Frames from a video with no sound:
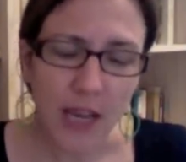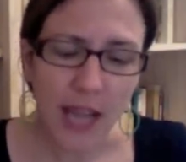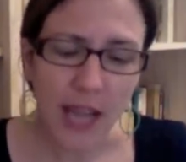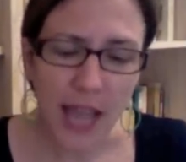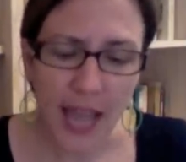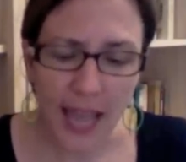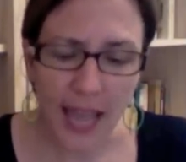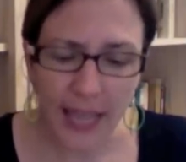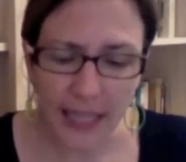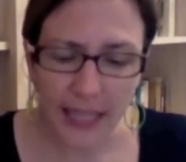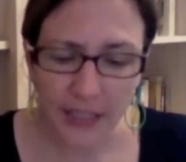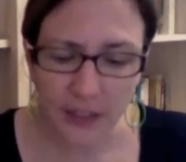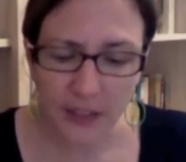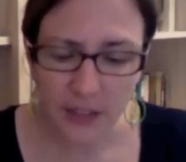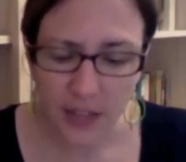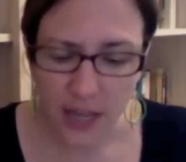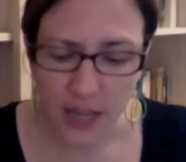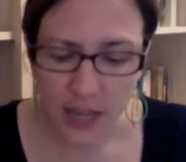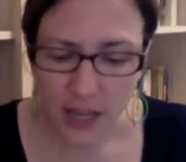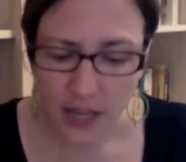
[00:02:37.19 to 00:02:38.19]
And
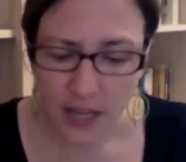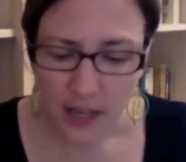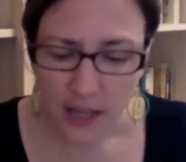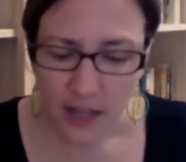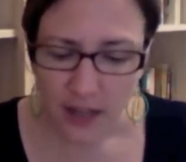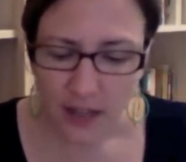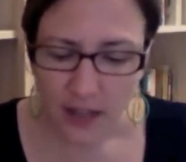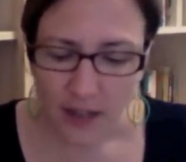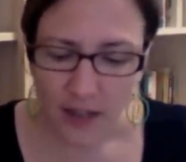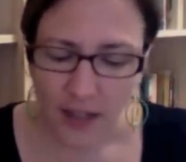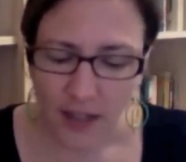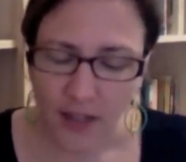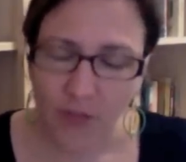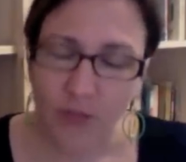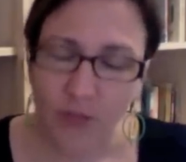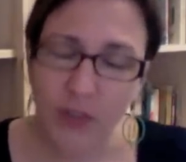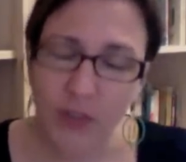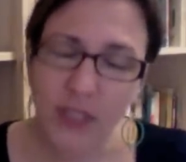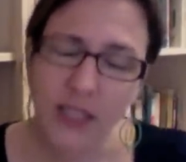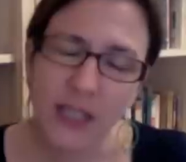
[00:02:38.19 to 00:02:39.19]
it
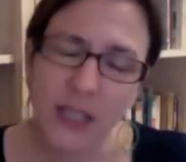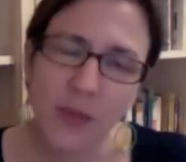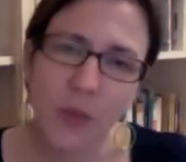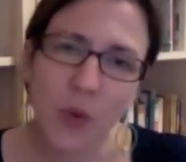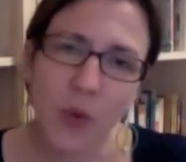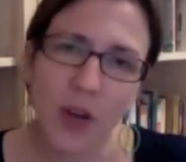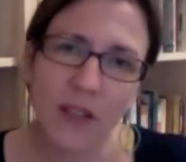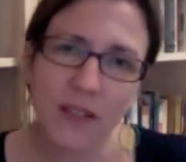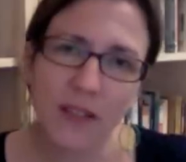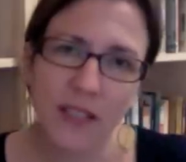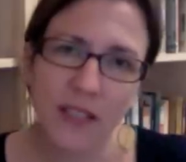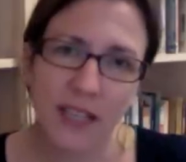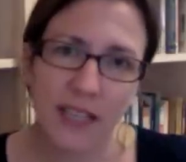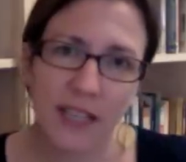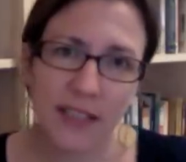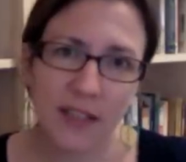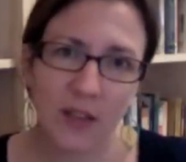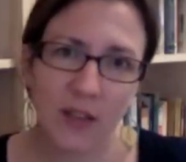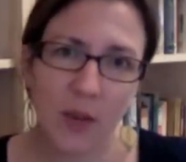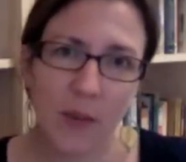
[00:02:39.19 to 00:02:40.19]
really wasn't
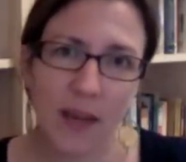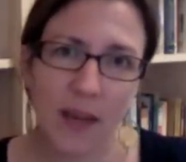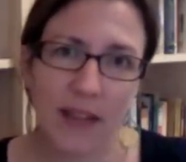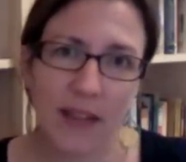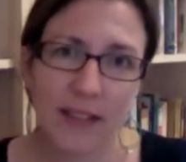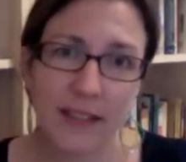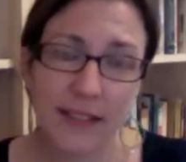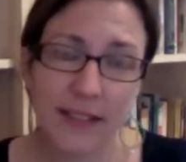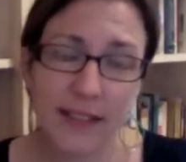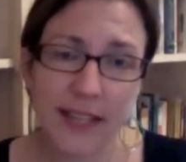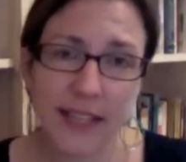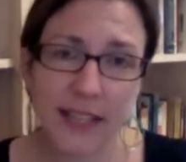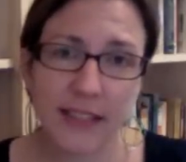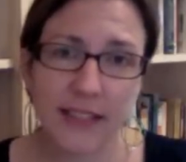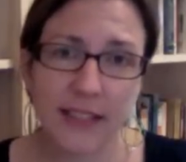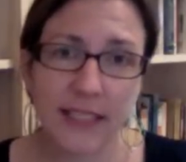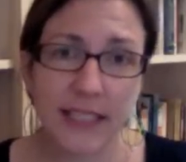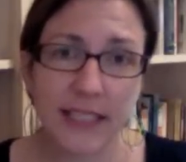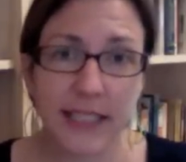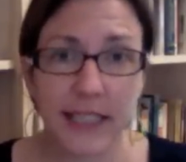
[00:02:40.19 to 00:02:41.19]
until about
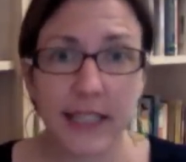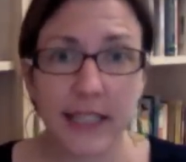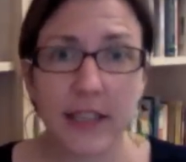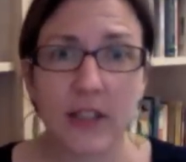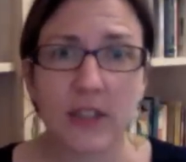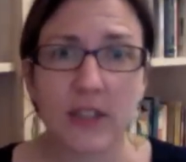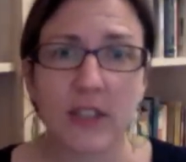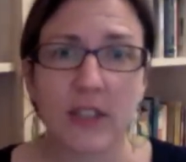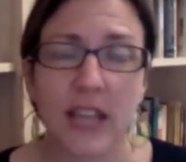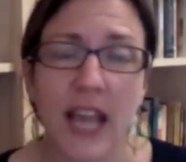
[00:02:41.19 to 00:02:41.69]
60 years